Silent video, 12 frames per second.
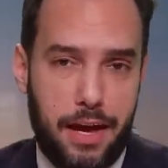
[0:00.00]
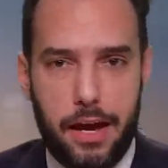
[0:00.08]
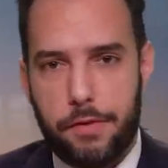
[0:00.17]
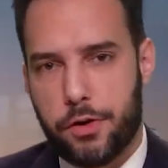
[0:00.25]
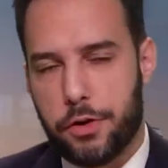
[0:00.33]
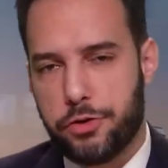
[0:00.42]

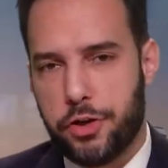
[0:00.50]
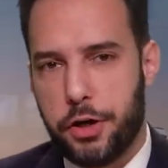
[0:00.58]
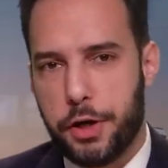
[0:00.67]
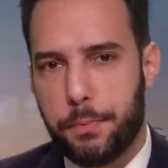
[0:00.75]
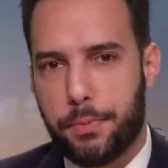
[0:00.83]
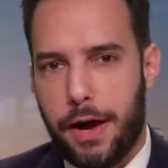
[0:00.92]
after
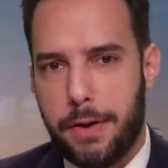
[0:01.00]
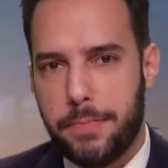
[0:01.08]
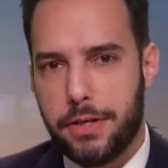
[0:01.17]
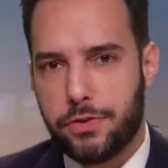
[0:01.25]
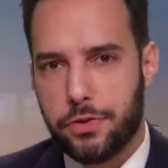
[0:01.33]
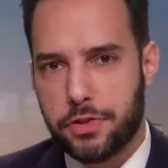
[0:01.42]
Australian Prime
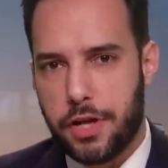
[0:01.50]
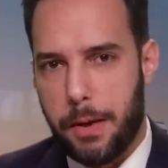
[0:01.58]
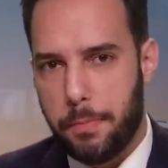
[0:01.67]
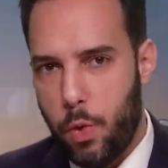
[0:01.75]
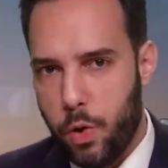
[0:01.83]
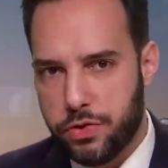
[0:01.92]
Minister
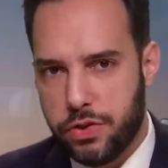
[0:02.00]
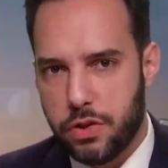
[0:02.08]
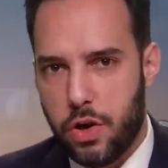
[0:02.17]
Scott Morrison